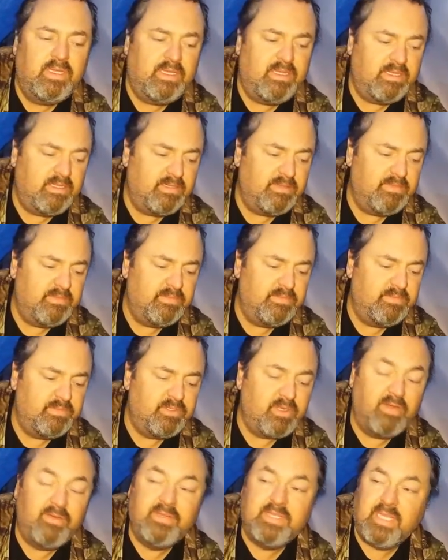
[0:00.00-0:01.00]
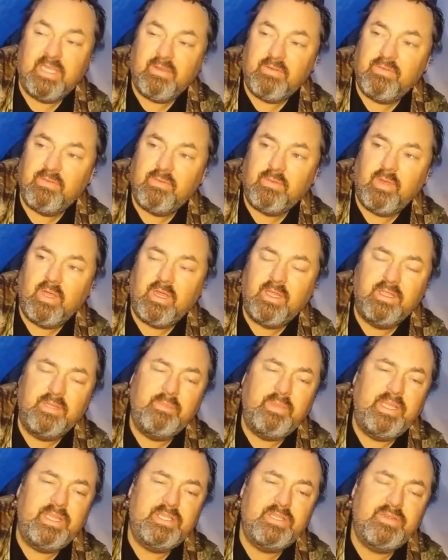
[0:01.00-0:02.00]
Um, Trevor's out
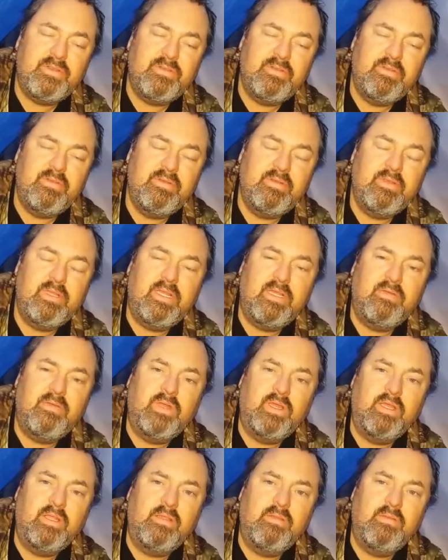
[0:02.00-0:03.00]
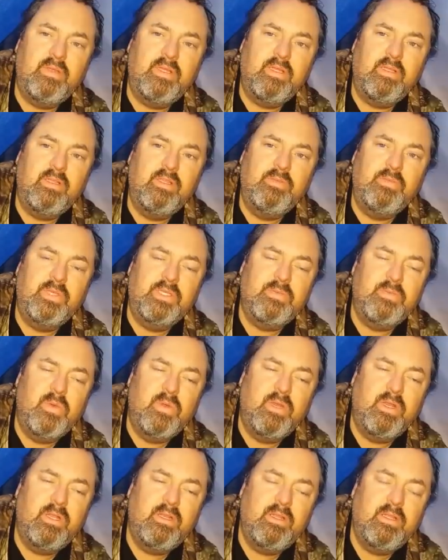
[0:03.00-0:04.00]
walking the beach uh, run, uh, loop this
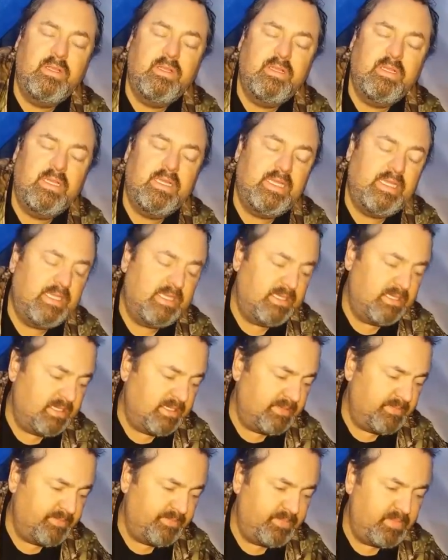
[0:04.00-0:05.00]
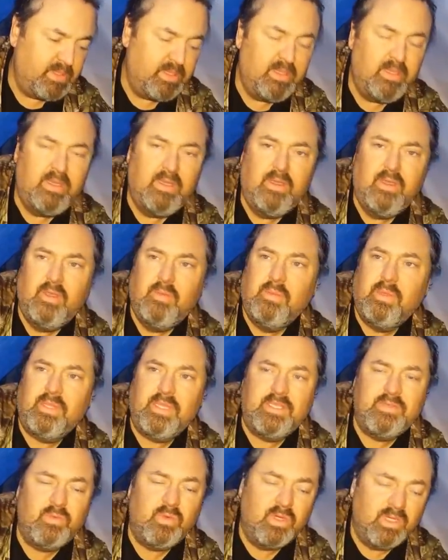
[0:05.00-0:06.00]
morning, and uh,
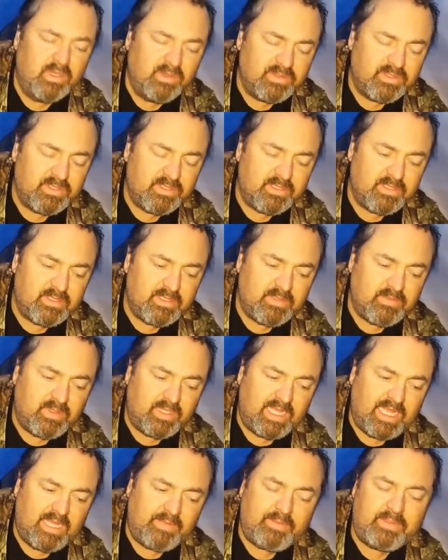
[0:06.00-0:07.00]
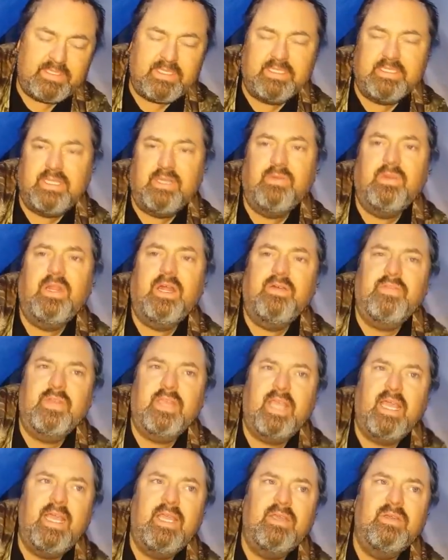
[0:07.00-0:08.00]
but these wolves, what happens is they run off
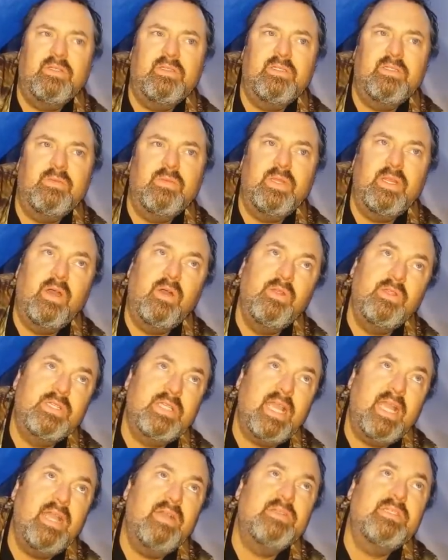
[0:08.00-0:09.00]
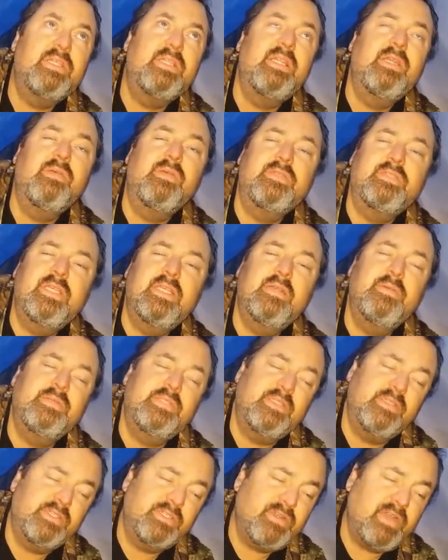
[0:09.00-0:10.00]
the coyotes, and we know there's coyotes in here. We've seen them,
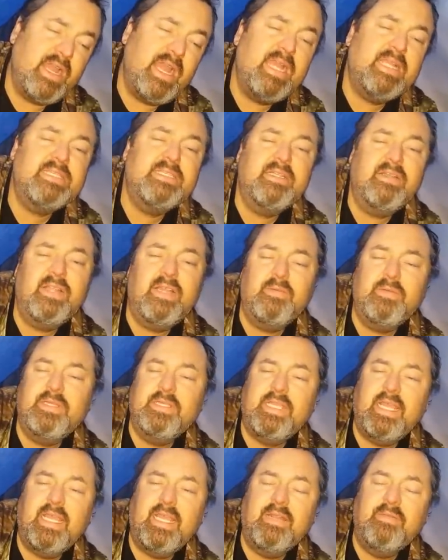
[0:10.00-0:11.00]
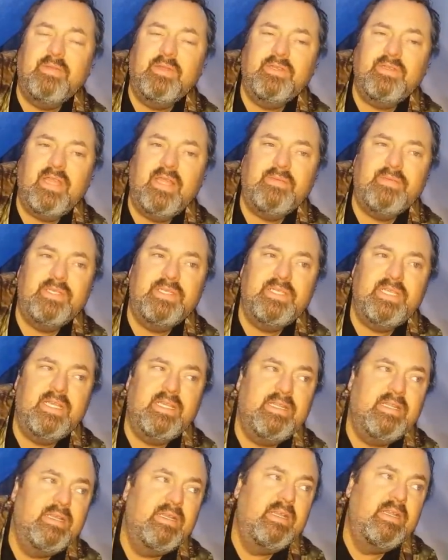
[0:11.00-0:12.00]
we've seen the tracks and all that. We just can't get them in our traps
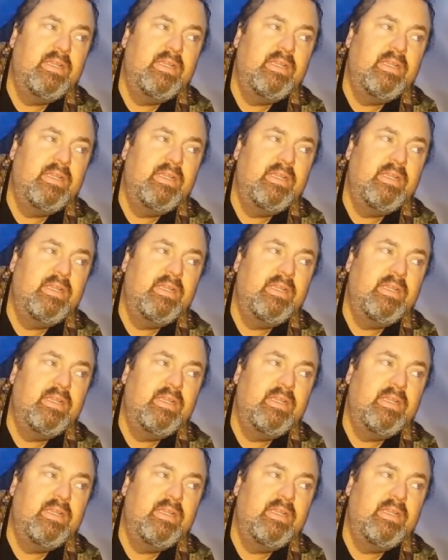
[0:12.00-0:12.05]
yet.